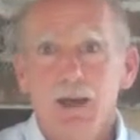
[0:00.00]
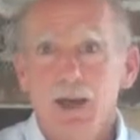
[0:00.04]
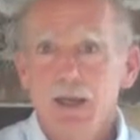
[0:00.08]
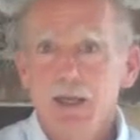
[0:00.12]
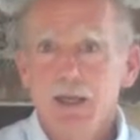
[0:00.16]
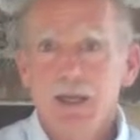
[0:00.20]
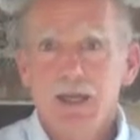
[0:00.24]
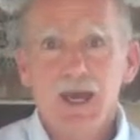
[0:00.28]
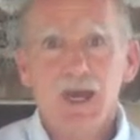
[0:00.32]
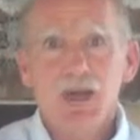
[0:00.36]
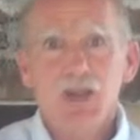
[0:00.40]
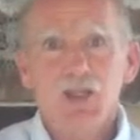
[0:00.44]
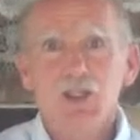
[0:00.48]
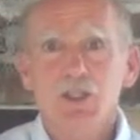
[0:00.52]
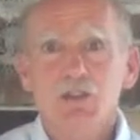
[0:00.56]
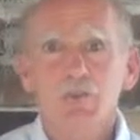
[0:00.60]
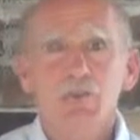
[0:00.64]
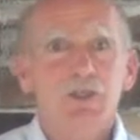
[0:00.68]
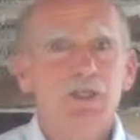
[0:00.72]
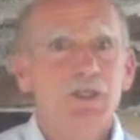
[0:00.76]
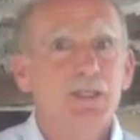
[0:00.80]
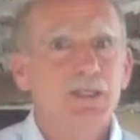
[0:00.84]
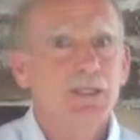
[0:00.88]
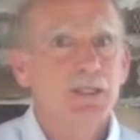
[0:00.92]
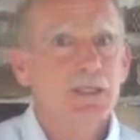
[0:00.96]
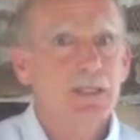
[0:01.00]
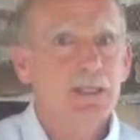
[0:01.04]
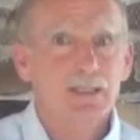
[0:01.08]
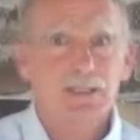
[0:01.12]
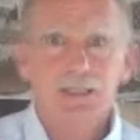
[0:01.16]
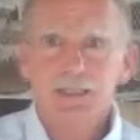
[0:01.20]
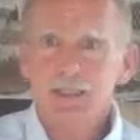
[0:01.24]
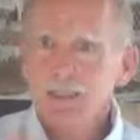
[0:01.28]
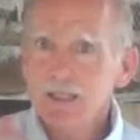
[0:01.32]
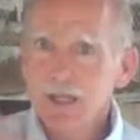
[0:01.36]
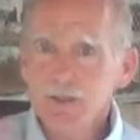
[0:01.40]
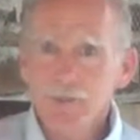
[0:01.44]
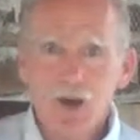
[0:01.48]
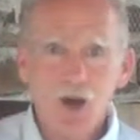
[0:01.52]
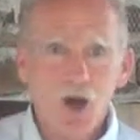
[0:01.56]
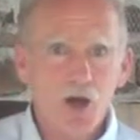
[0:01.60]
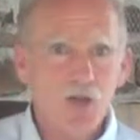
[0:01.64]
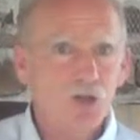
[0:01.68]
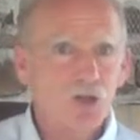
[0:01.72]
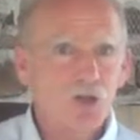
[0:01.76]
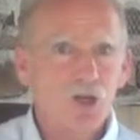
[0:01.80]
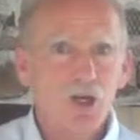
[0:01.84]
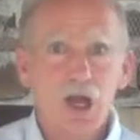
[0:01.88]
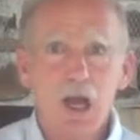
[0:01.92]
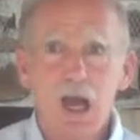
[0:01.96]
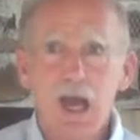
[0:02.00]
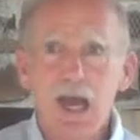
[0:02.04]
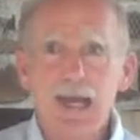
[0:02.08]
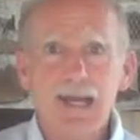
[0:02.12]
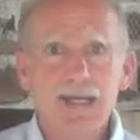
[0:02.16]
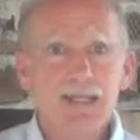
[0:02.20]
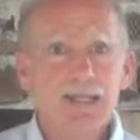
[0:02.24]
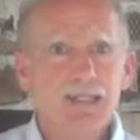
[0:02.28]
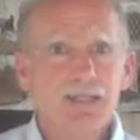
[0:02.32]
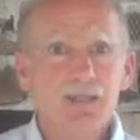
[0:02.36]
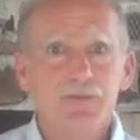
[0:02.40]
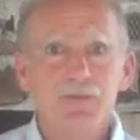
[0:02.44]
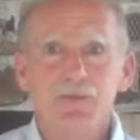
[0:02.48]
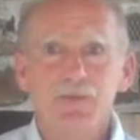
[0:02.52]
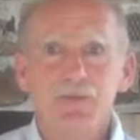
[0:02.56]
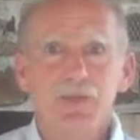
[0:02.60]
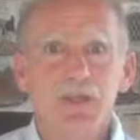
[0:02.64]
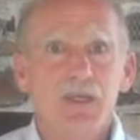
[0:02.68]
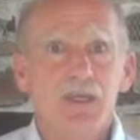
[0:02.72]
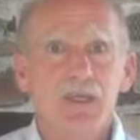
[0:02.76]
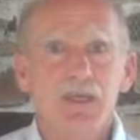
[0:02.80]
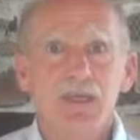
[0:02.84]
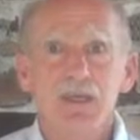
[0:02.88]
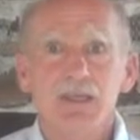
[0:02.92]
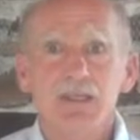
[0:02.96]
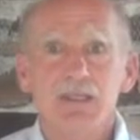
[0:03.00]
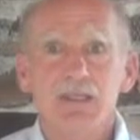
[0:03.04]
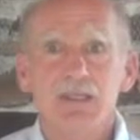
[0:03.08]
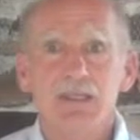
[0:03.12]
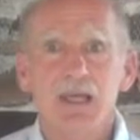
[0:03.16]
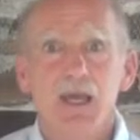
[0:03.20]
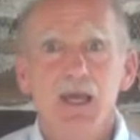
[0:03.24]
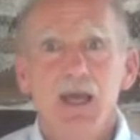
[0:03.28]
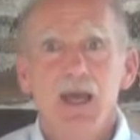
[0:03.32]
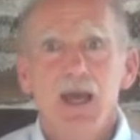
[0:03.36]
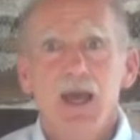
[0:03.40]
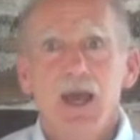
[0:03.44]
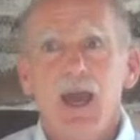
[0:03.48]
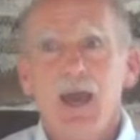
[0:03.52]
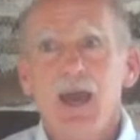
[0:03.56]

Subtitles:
announcements, some other kinds of things,